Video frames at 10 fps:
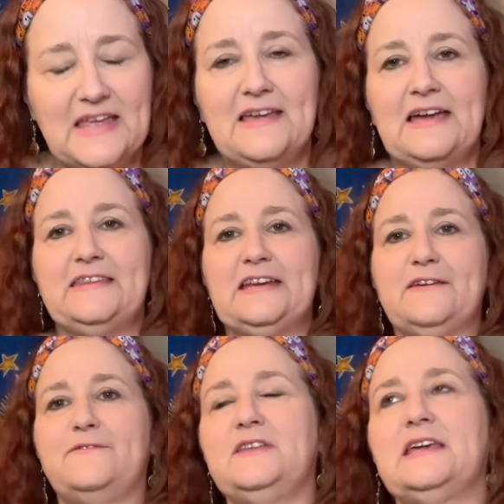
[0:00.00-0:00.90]
And then I
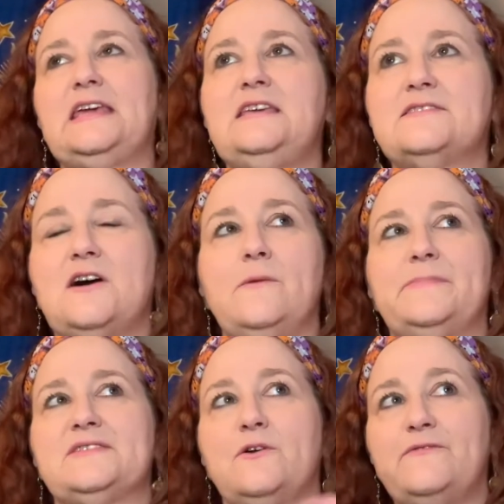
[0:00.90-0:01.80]
feel like
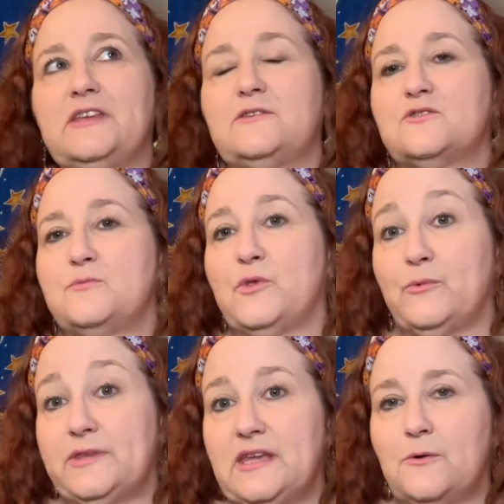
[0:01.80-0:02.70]
I feel like there's more than
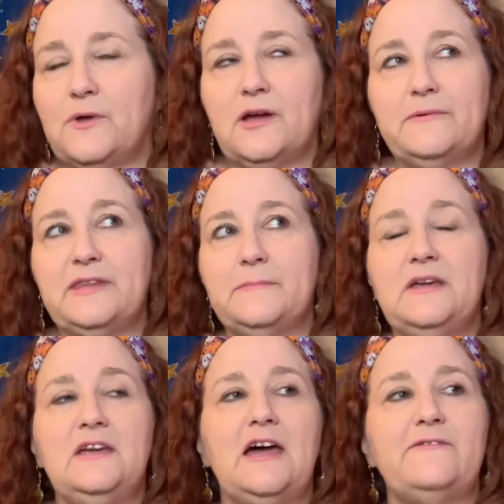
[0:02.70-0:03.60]
one thing going on with him.
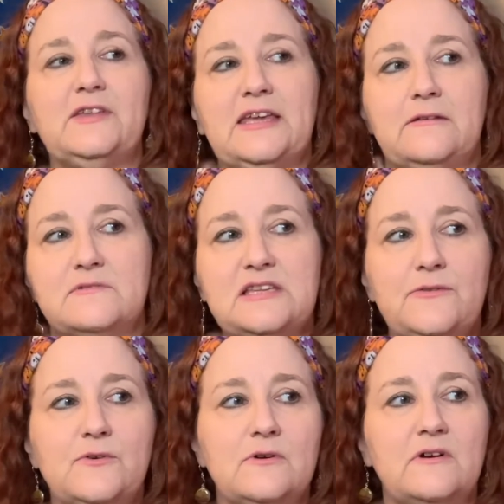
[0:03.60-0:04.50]
I feel like it was
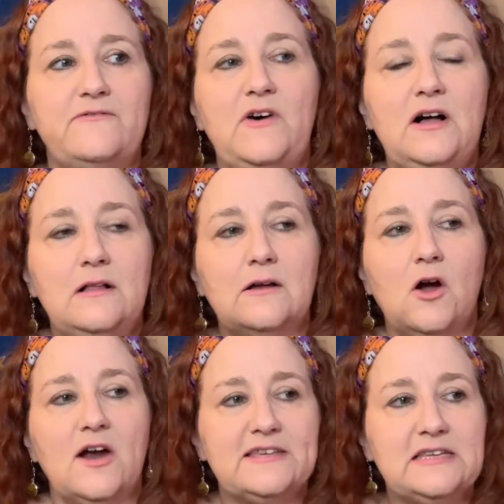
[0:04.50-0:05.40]
either a fall,
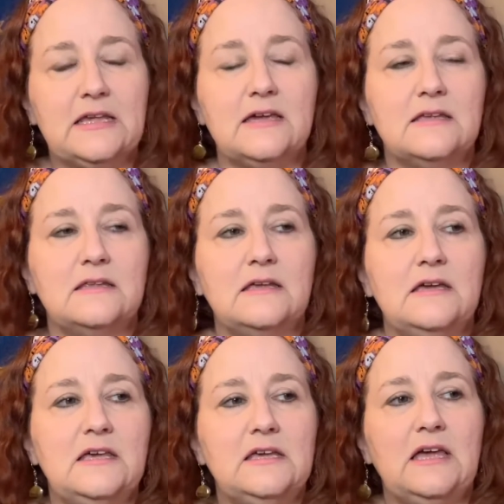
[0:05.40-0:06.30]
car accident,
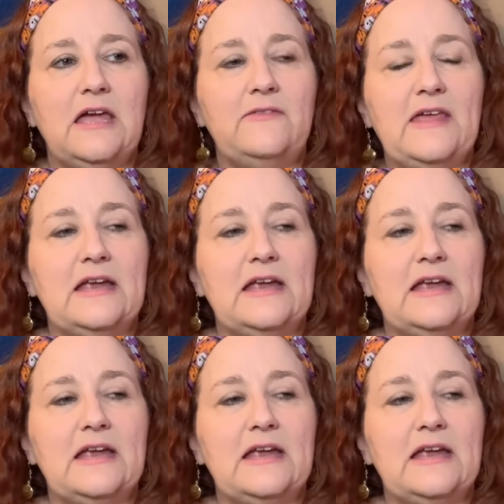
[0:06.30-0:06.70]
and that